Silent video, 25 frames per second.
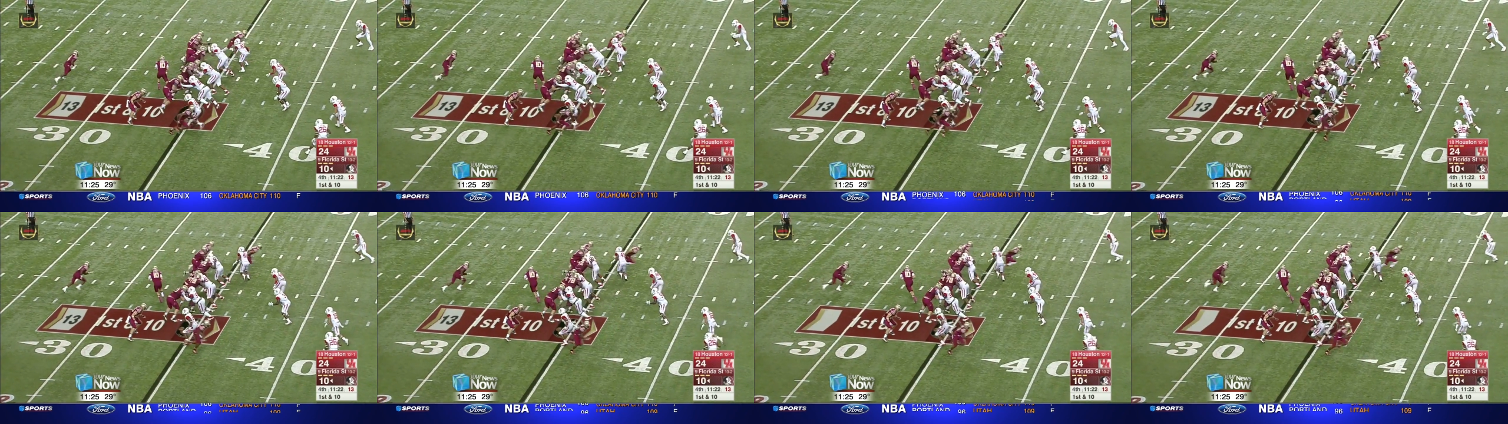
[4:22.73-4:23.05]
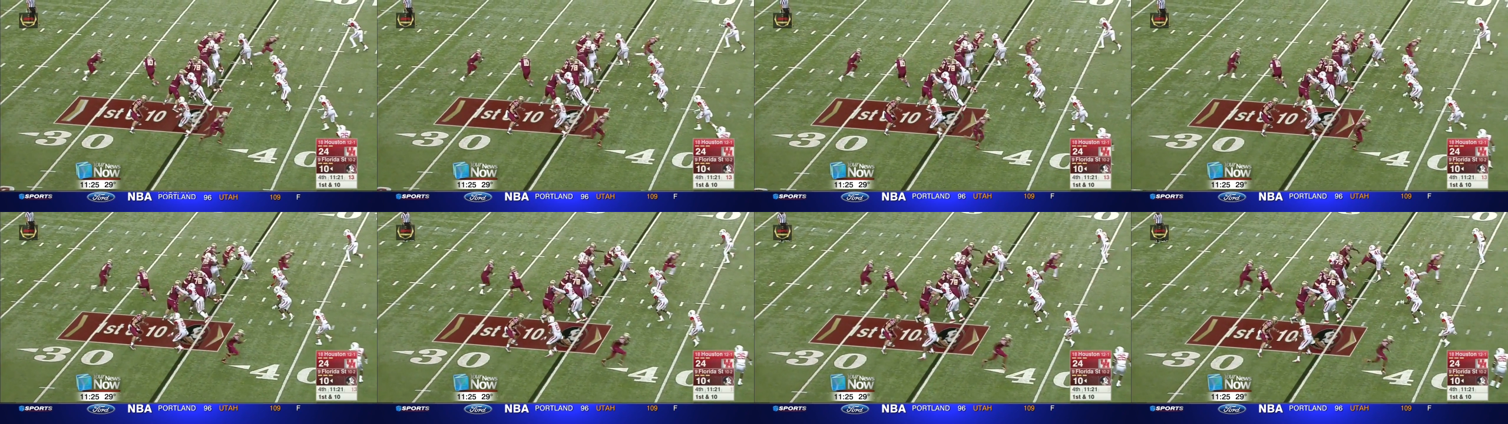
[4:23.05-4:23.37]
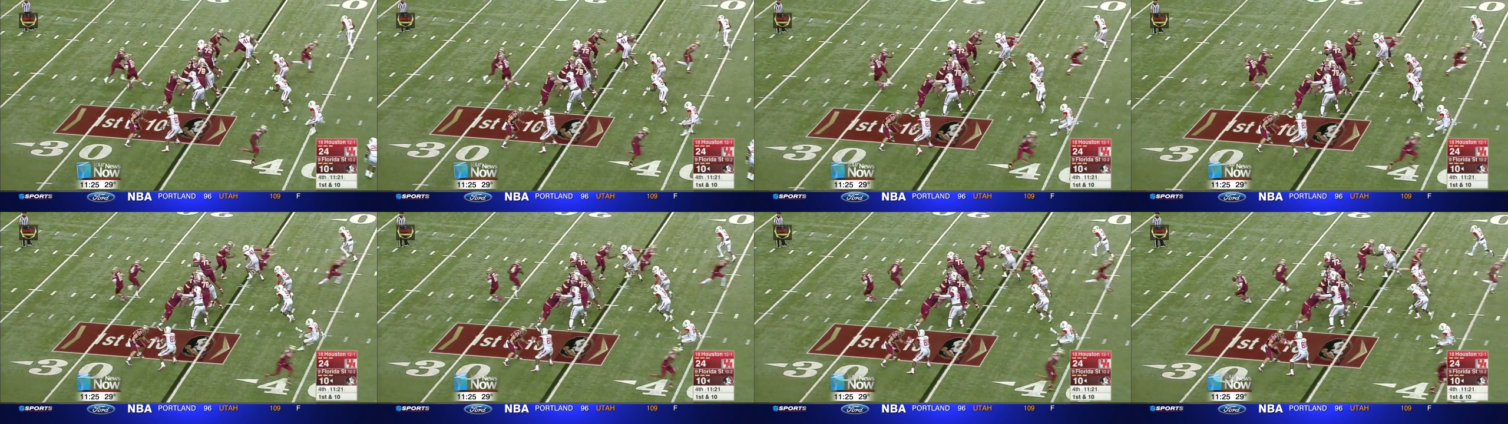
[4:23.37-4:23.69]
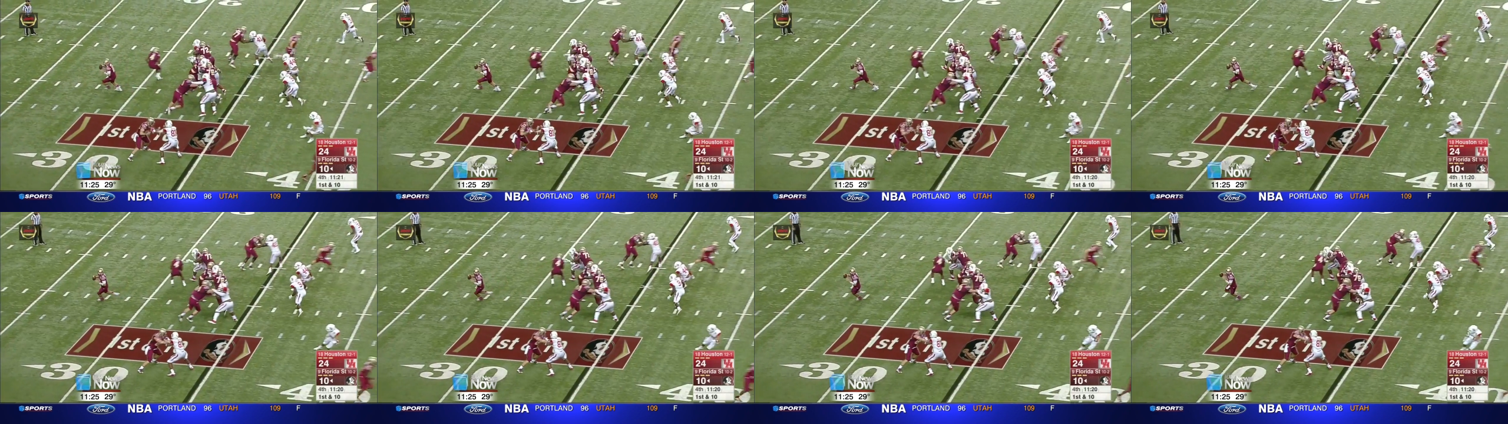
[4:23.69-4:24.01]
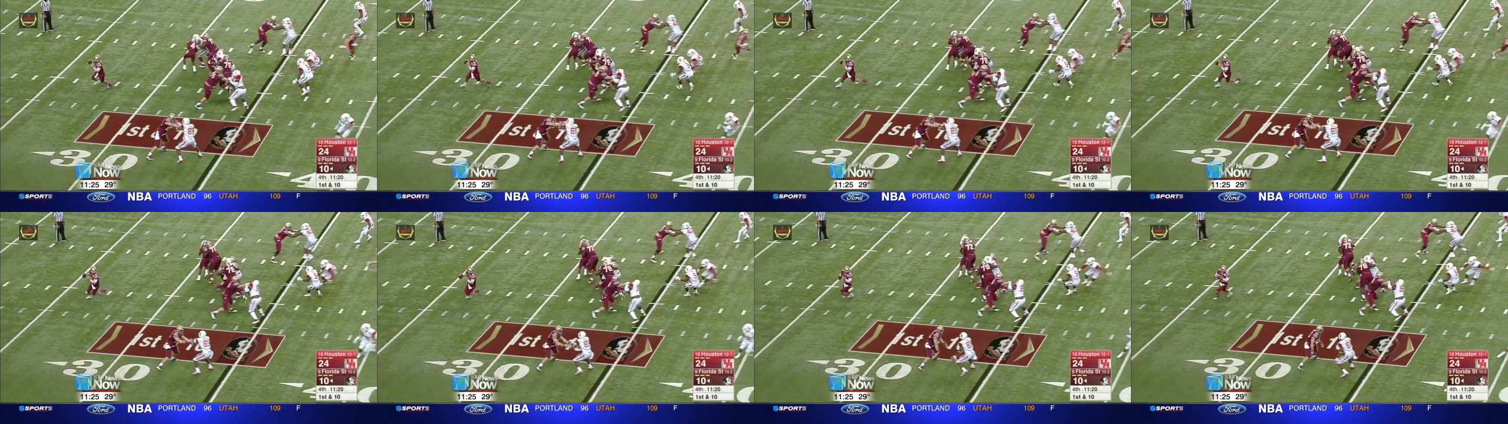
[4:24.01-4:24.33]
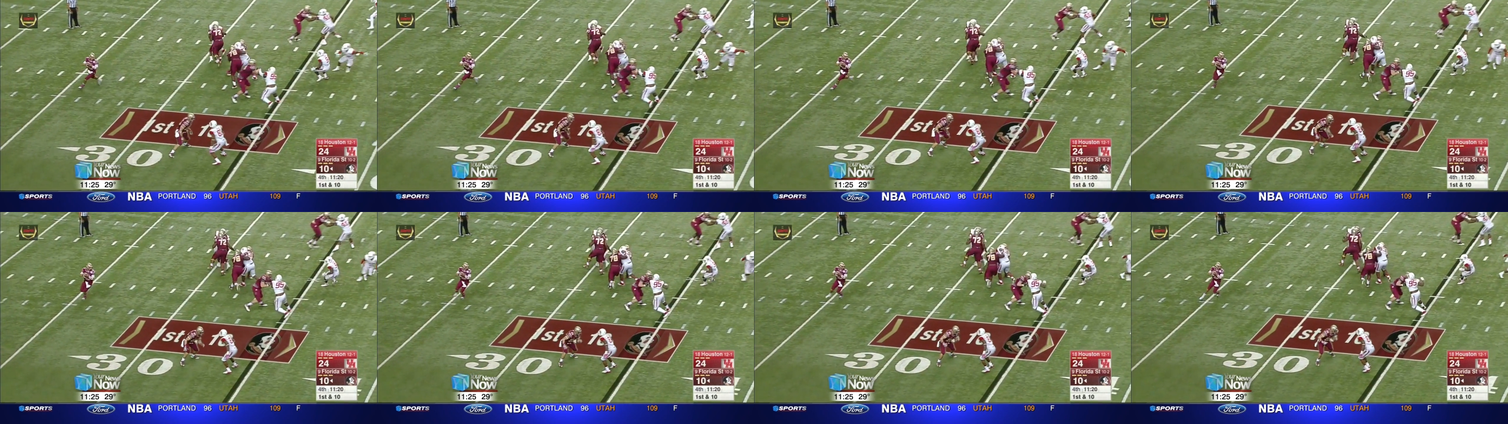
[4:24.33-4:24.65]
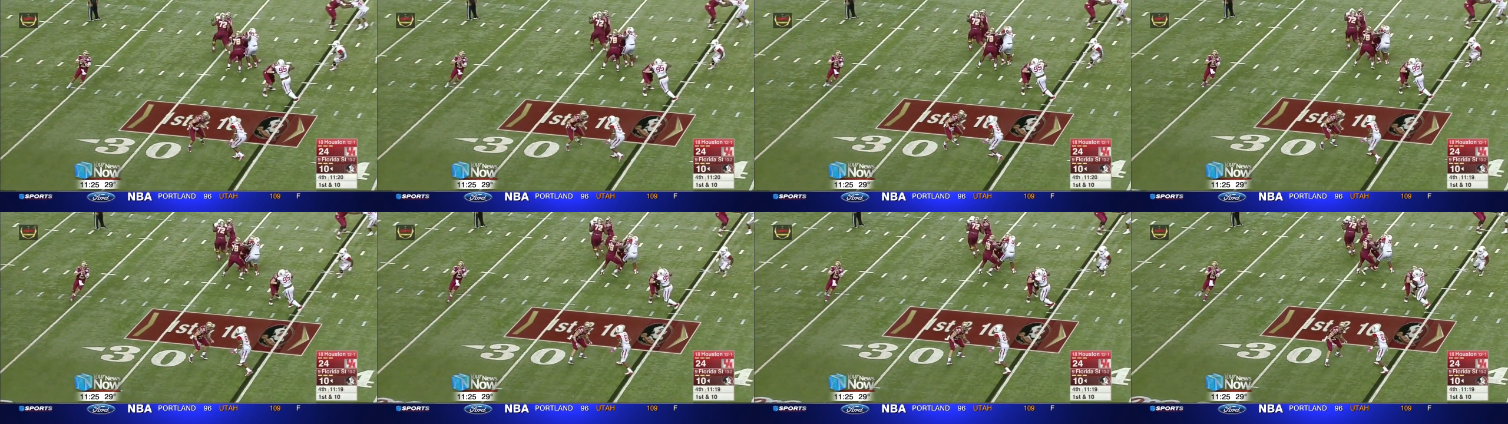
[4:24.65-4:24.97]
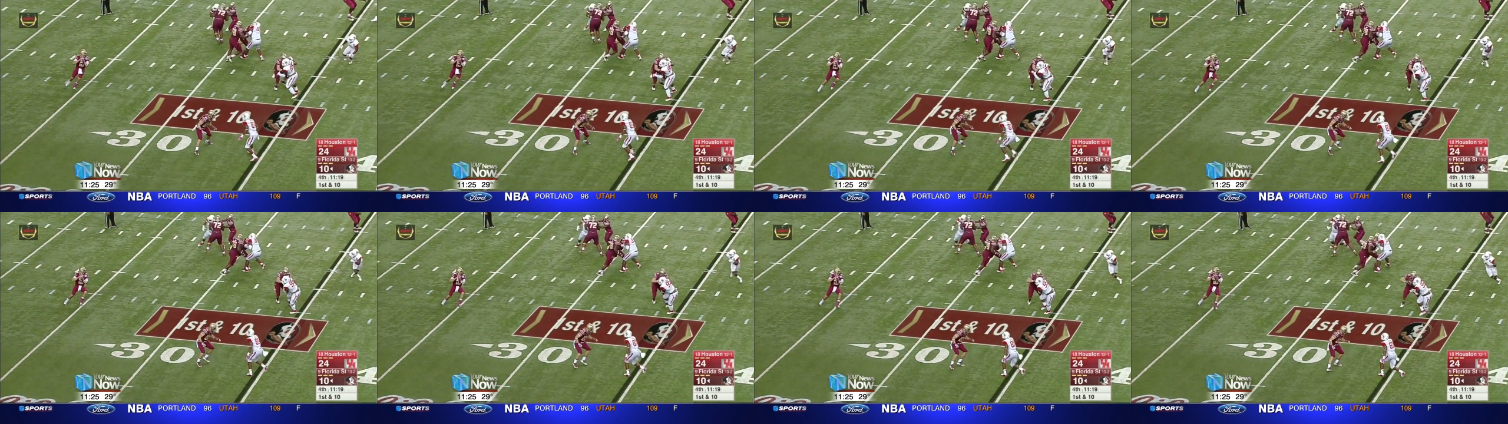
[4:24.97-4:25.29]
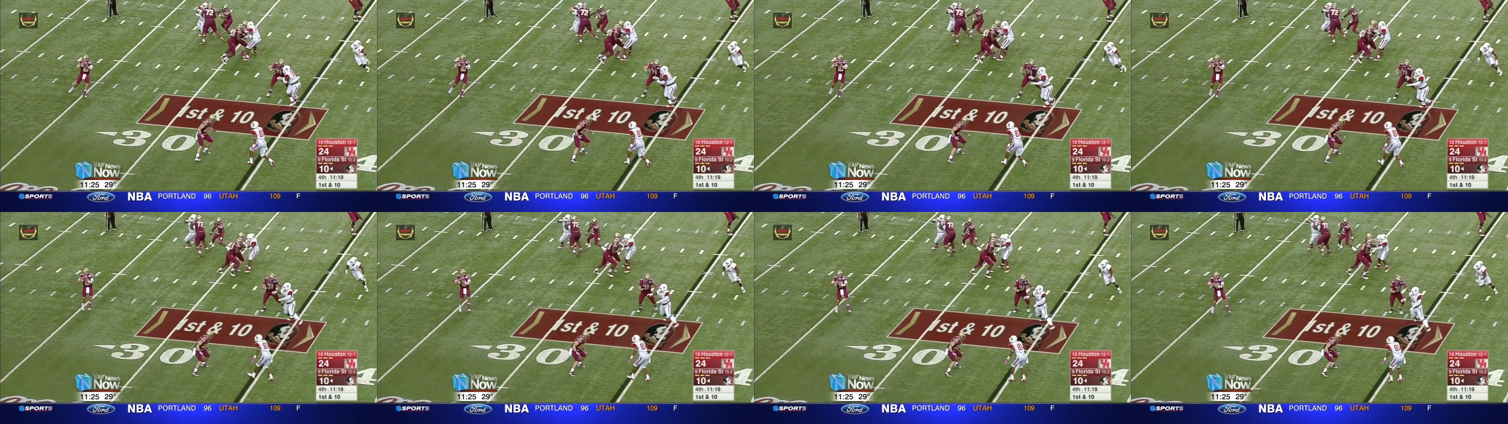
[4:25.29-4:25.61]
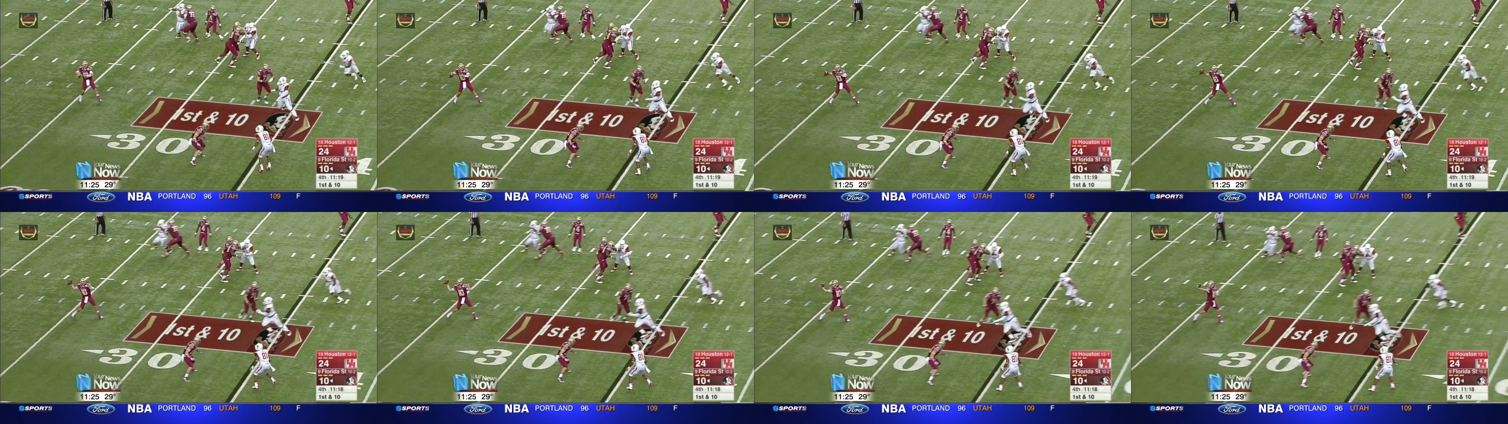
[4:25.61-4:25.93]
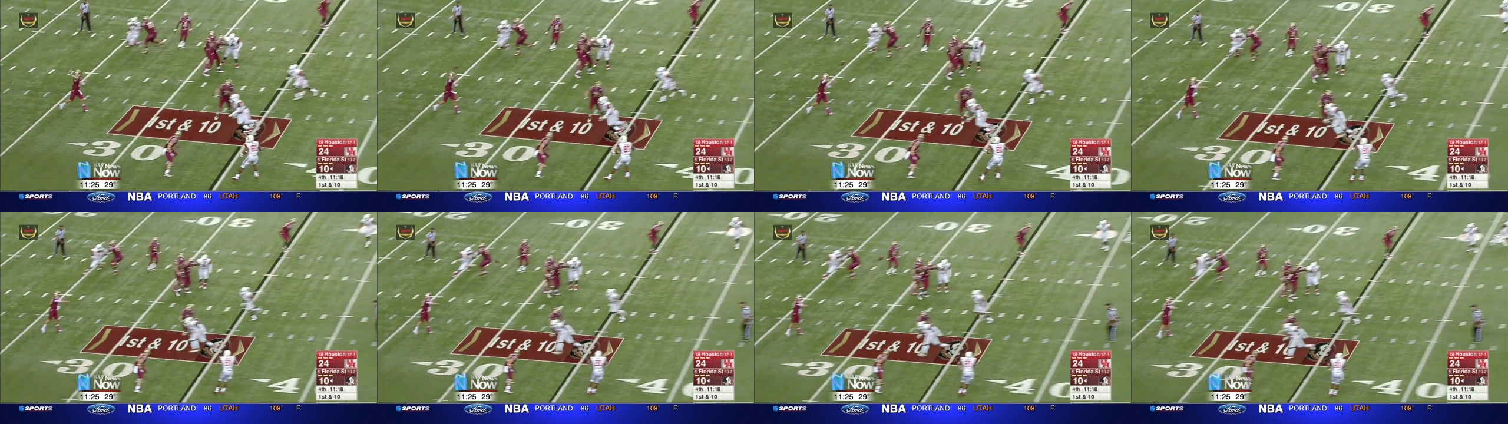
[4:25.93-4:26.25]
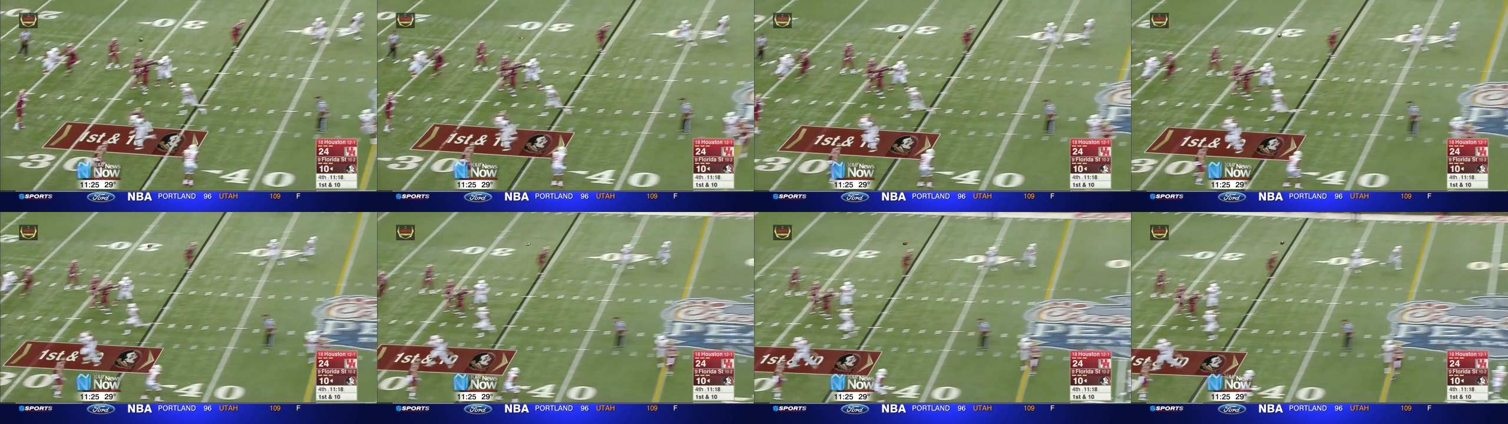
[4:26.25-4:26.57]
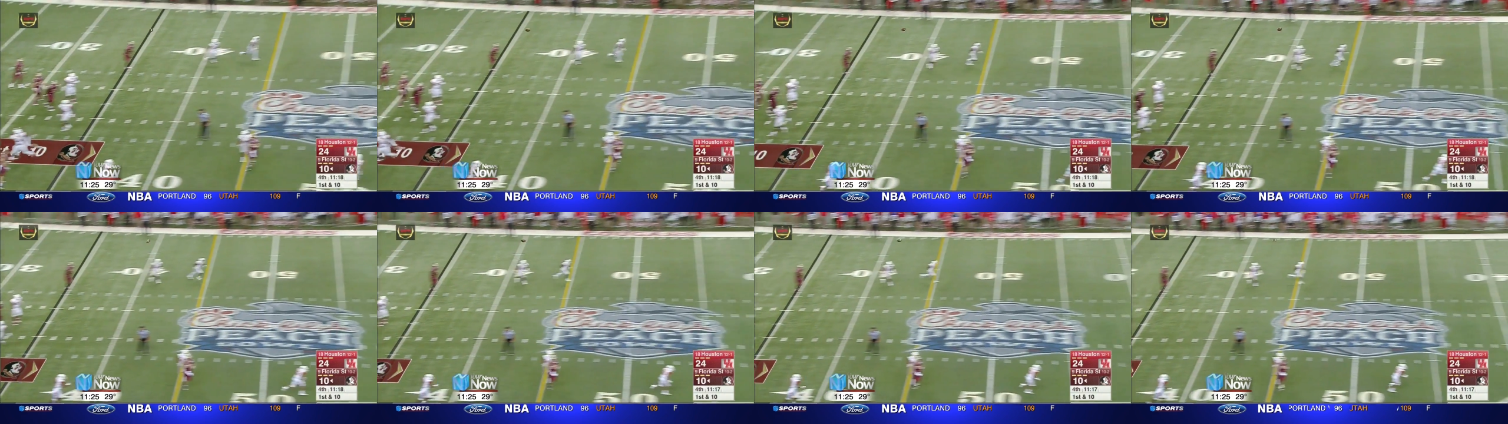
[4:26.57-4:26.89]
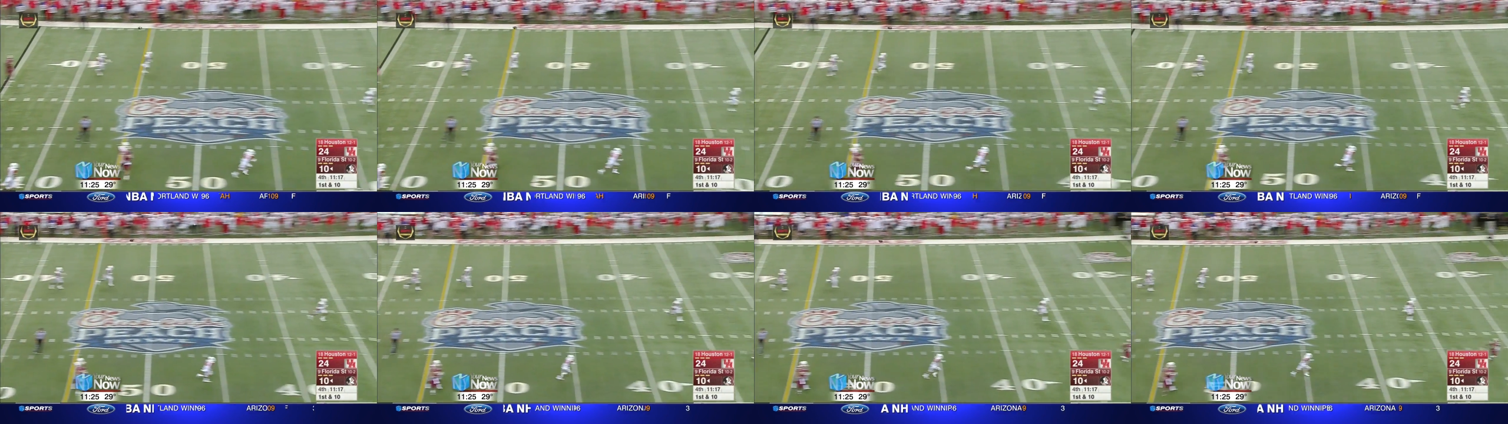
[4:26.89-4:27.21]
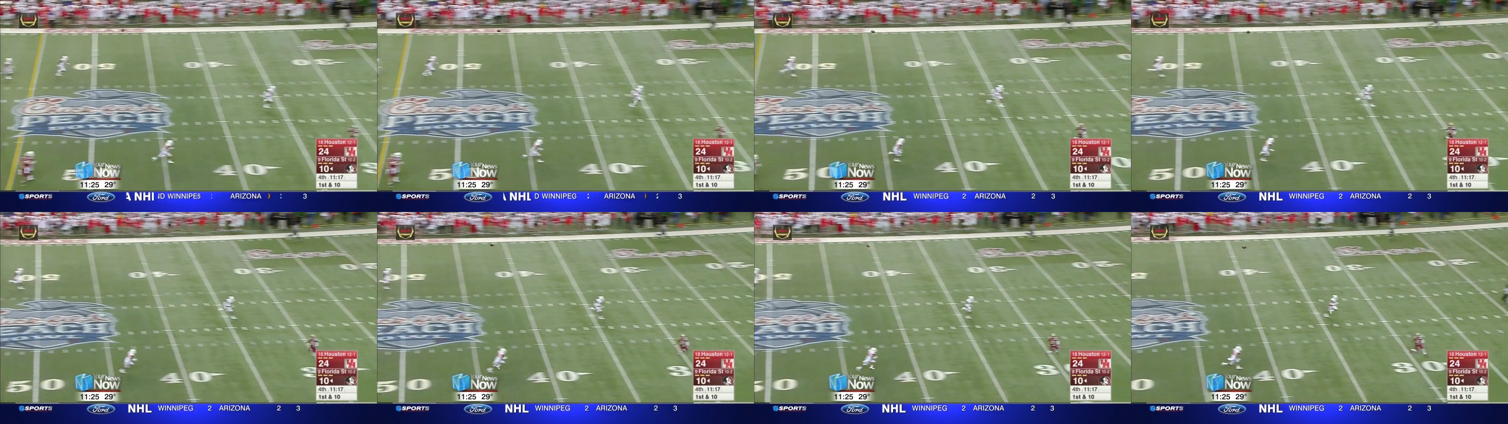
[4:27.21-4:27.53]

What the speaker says: No face is visible, so there are no lips to read.